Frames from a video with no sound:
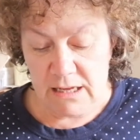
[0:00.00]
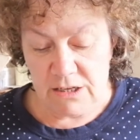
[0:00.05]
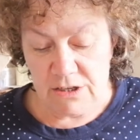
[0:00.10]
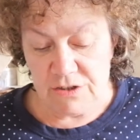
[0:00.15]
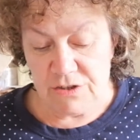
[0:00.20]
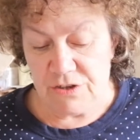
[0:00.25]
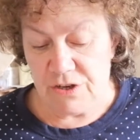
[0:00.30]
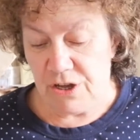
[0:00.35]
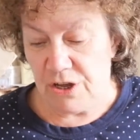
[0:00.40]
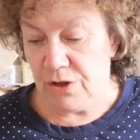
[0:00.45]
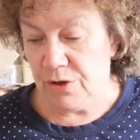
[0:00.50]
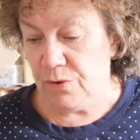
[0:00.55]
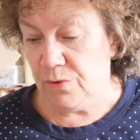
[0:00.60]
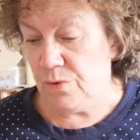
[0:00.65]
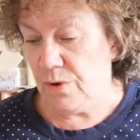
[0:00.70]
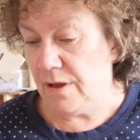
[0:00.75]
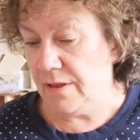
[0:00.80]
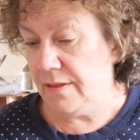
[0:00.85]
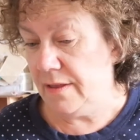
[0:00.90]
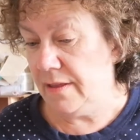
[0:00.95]

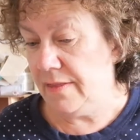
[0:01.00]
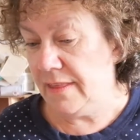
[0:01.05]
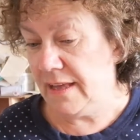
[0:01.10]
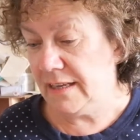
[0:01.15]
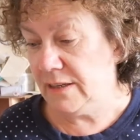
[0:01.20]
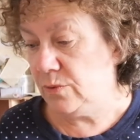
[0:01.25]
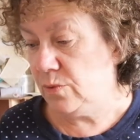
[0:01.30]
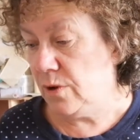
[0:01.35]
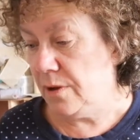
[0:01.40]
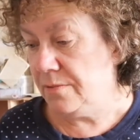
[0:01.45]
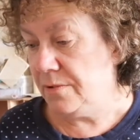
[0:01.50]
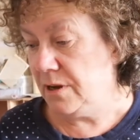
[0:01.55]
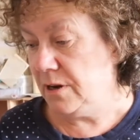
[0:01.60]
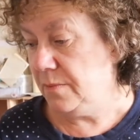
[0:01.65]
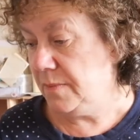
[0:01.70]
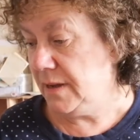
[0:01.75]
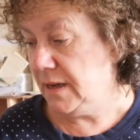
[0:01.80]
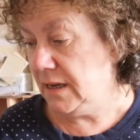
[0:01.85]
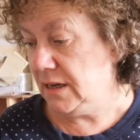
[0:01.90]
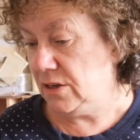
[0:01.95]
So that's what I'm
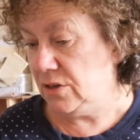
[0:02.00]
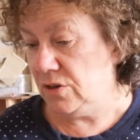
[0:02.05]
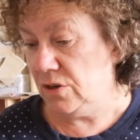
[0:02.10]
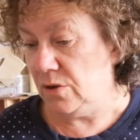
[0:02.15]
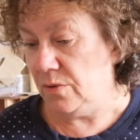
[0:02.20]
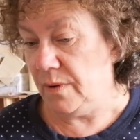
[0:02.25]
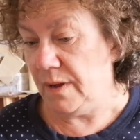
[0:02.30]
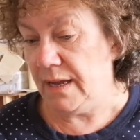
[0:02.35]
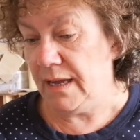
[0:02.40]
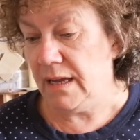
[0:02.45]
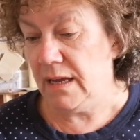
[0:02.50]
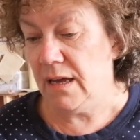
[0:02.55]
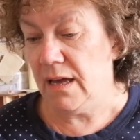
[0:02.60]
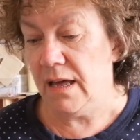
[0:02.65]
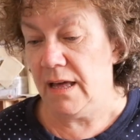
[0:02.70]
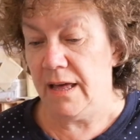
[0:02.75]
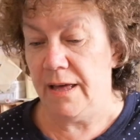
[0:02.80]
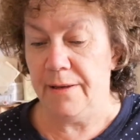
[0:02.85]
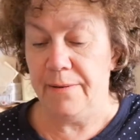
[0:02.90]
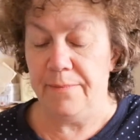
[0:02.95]
going to be doing.